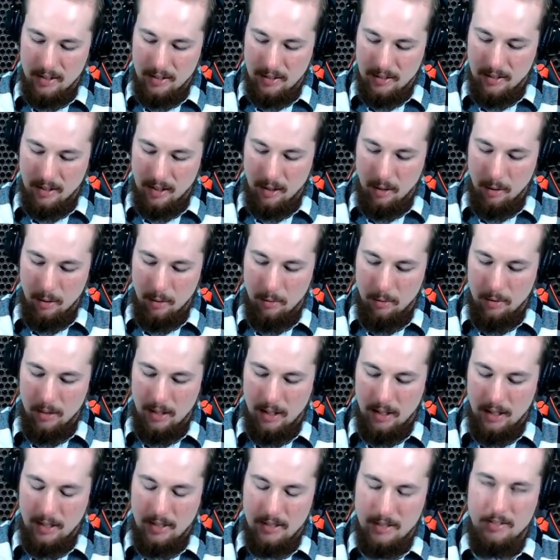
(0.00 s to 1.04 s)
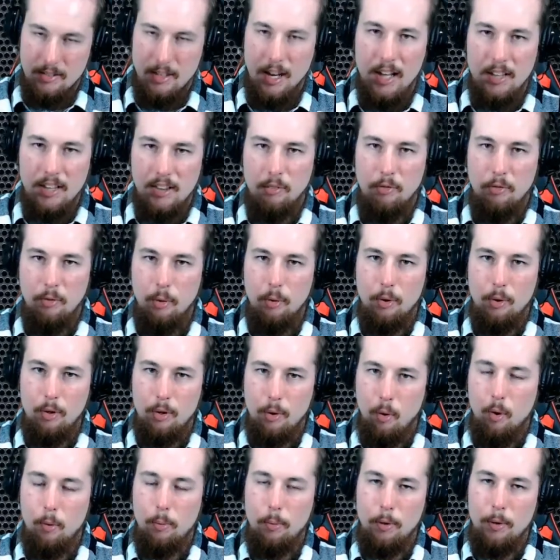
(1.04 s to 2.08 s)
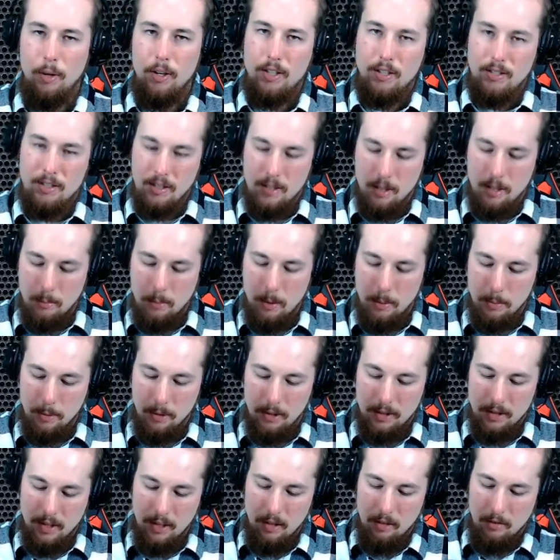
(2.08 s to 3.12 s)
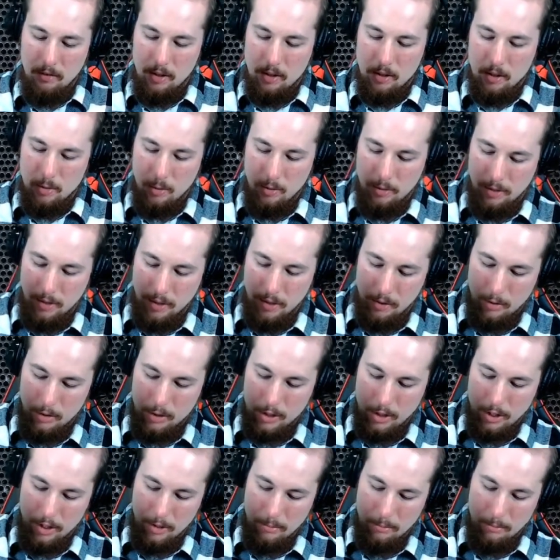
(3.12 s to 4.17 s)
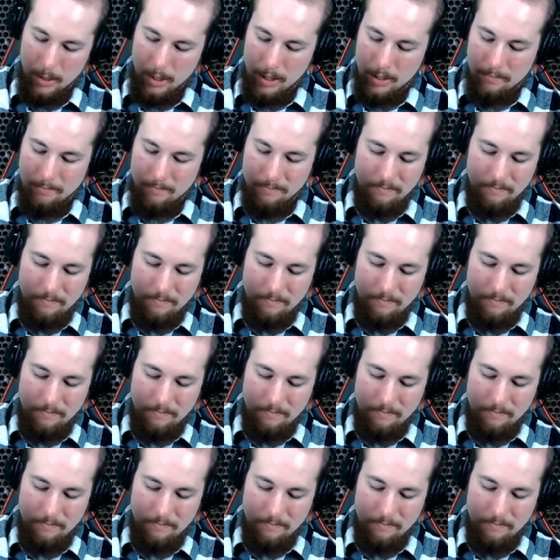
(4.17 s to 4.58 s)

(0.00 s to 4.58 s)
and so it's not the Ford corporate; it's the people at the individual dealership. But